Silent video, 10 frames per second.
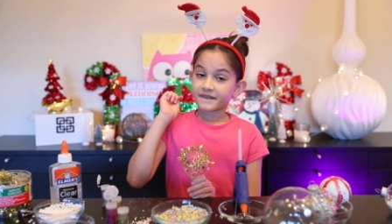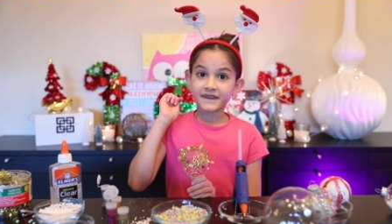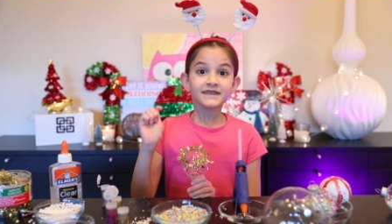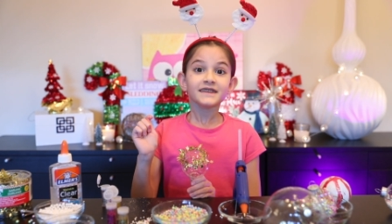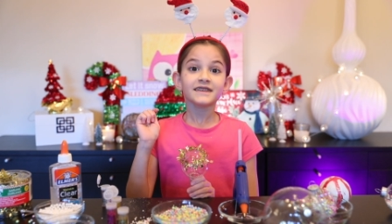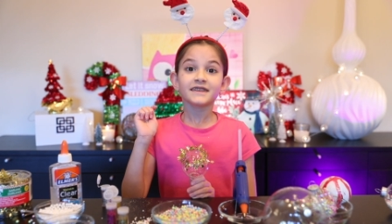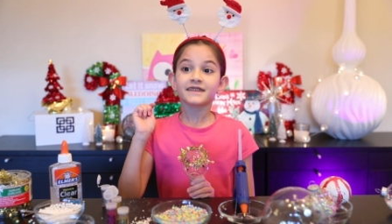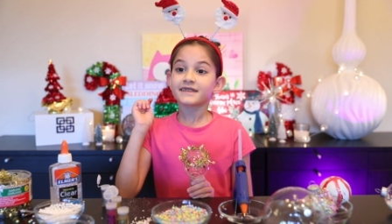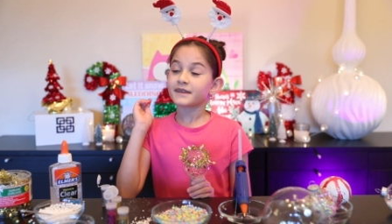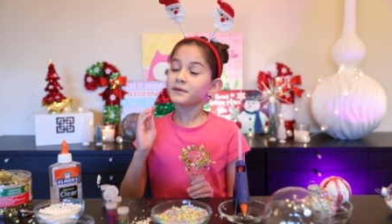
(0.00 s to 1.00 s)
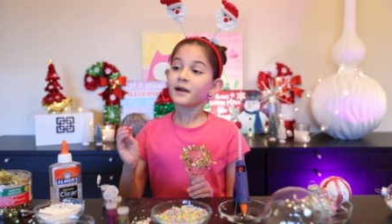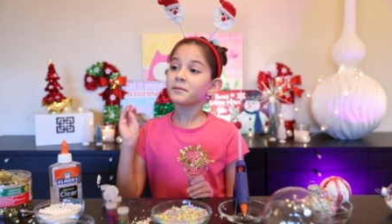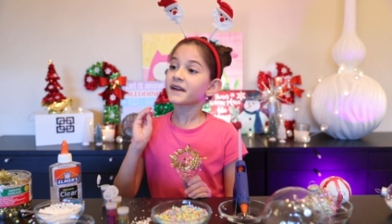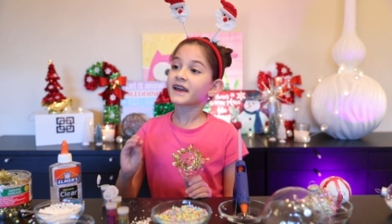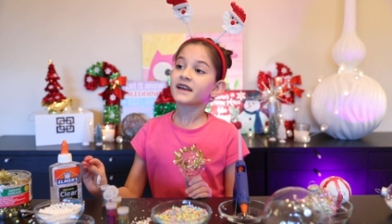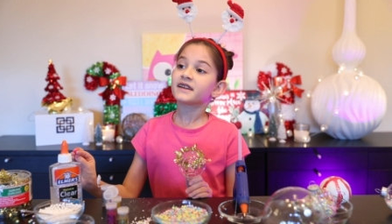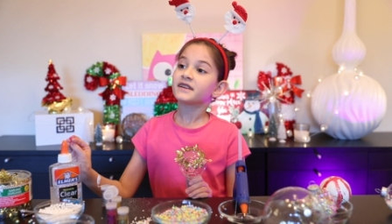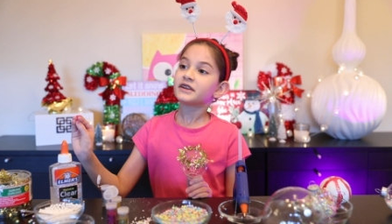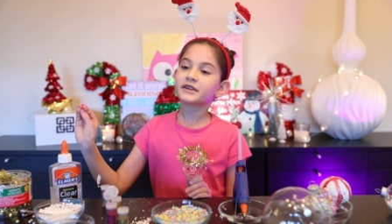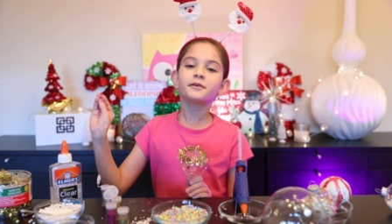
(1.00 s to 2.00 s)
This is sometimes I get,
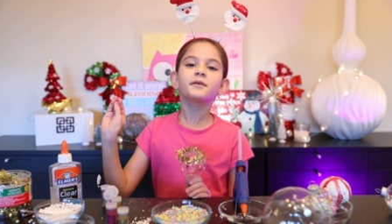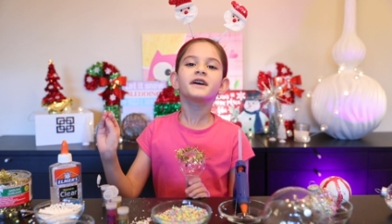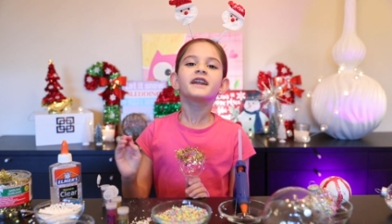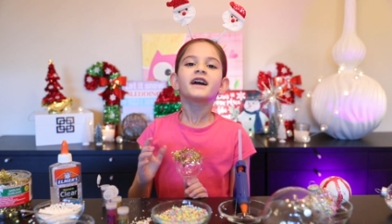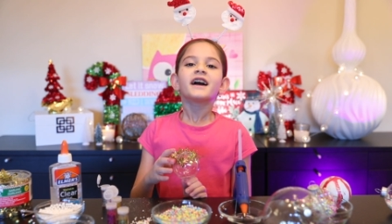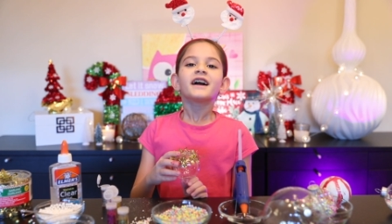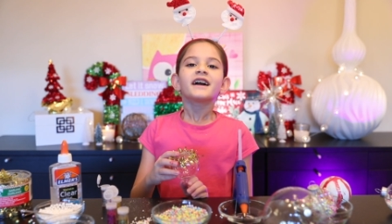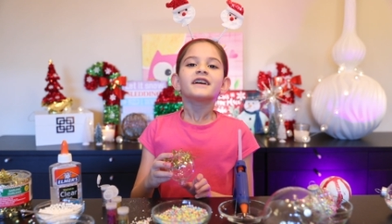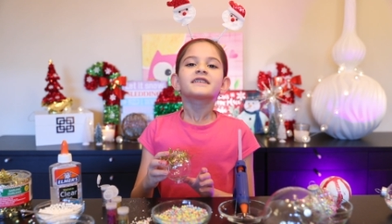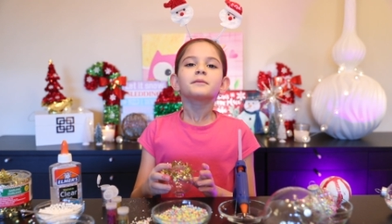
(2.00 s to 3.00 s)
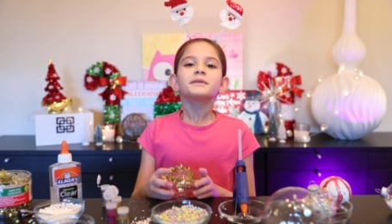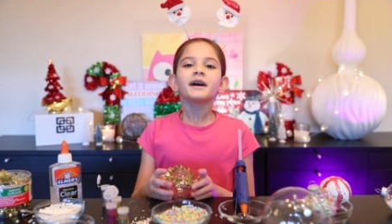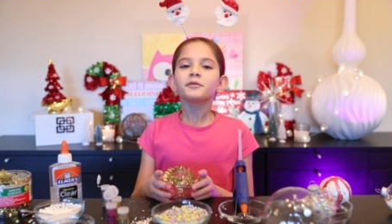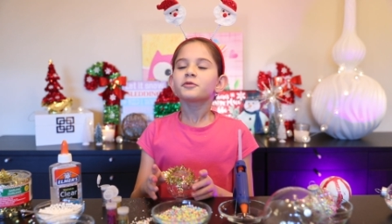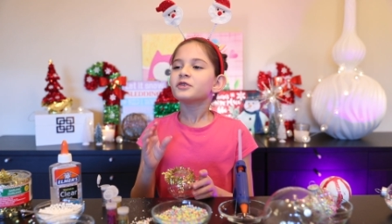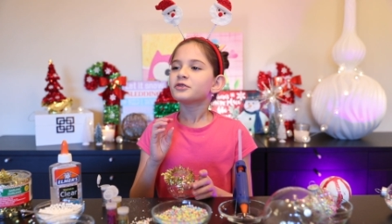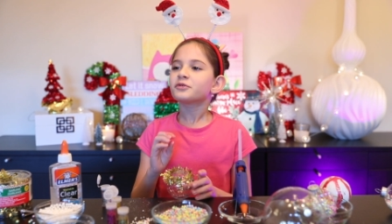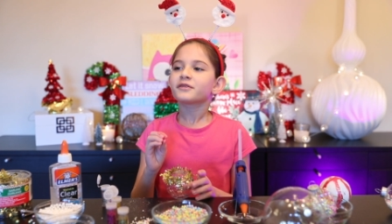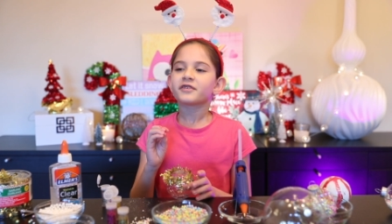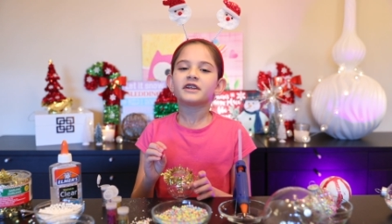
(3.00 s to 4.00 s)
you know what? Sometimes when you're
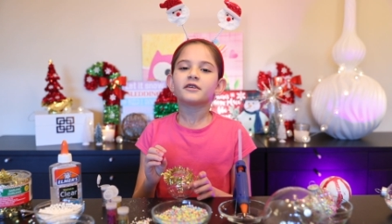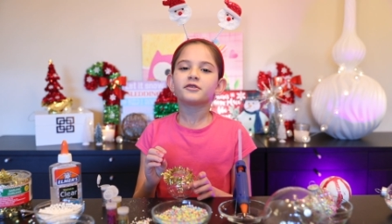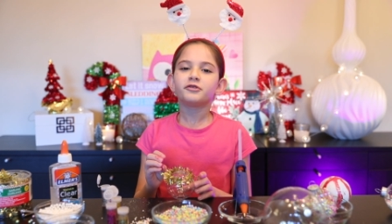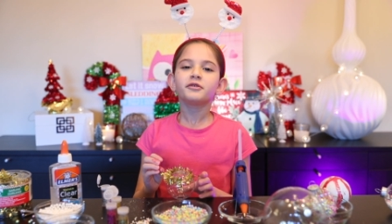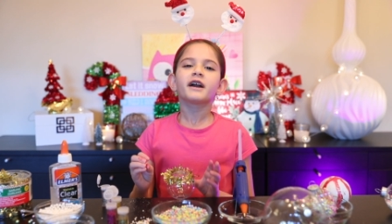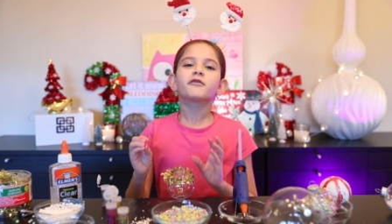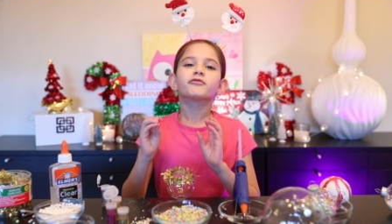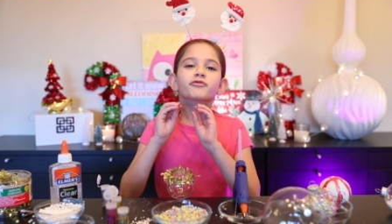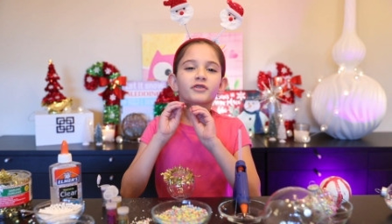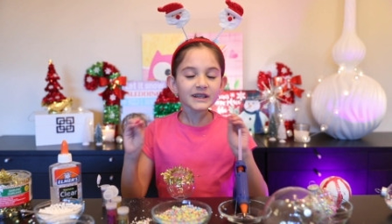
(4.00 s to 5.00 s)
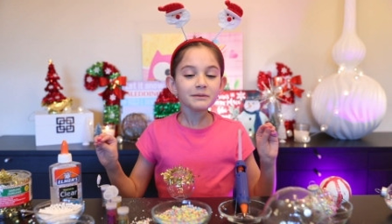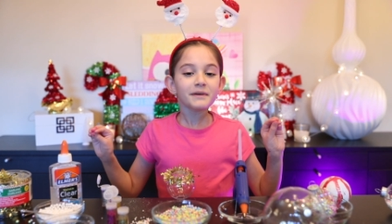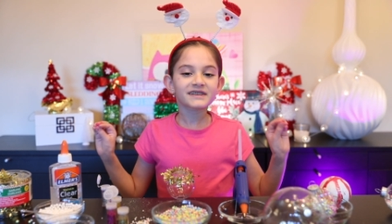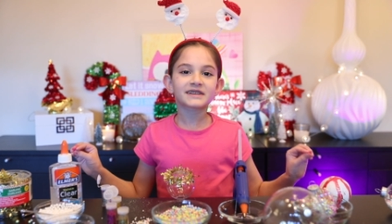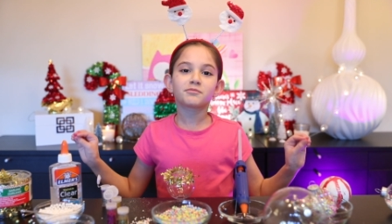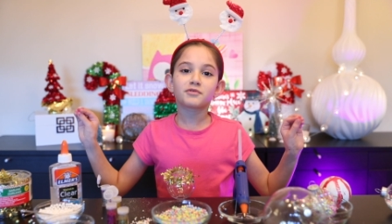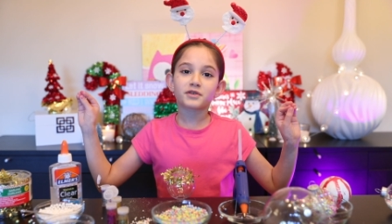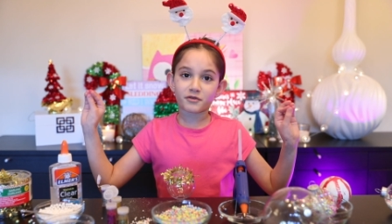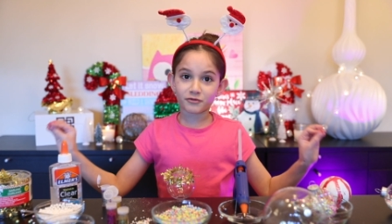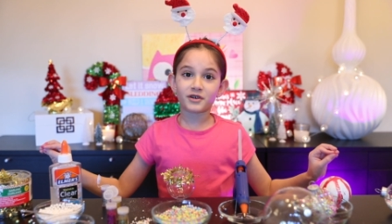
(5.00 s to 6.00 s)
doing videos, you get really mixed up with
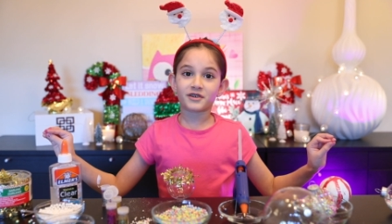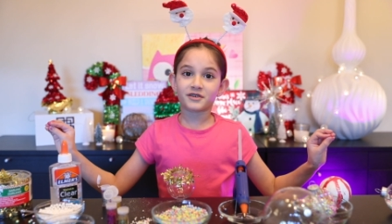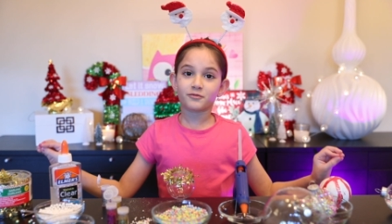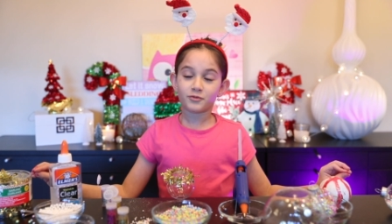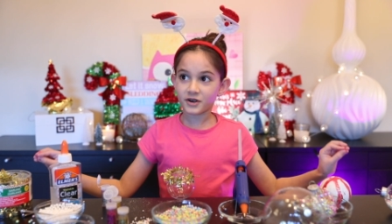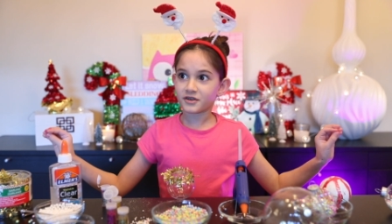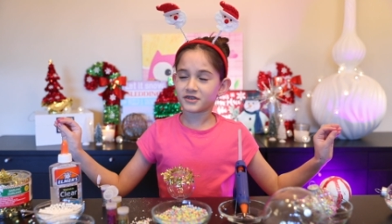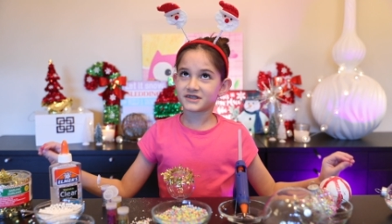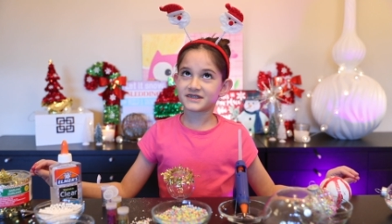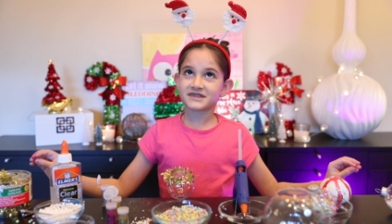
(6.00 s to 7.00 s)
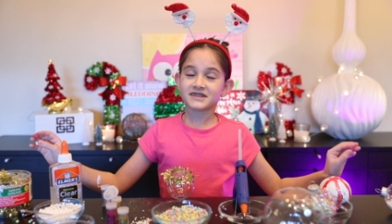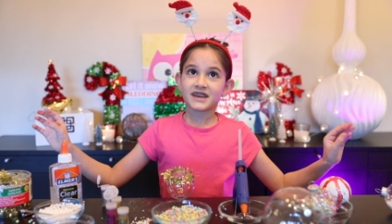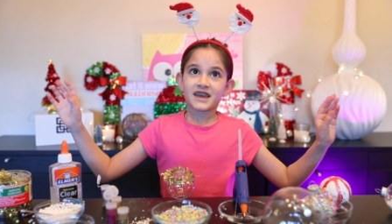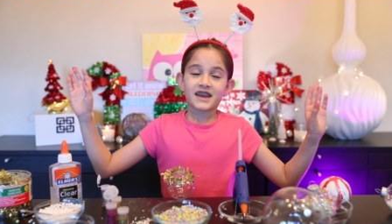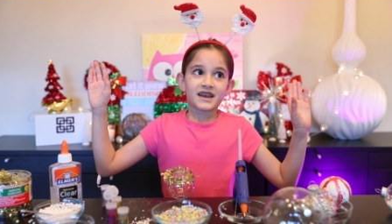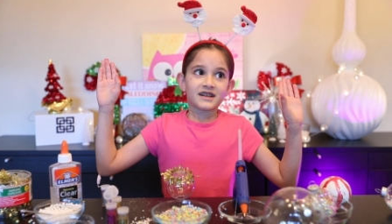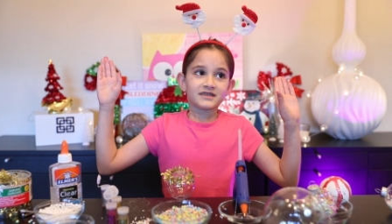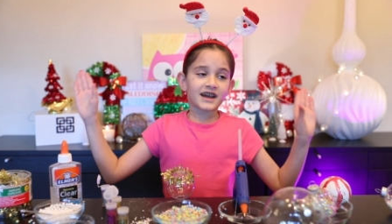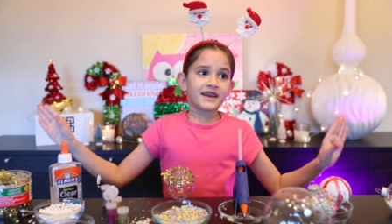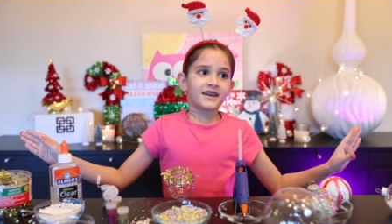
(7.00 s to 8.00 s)
your words.
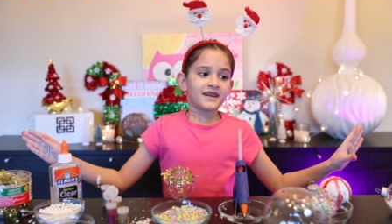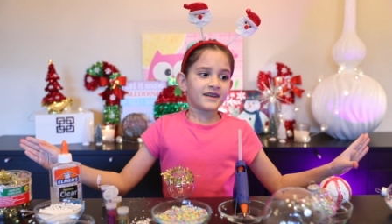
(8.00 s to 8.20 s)
Like,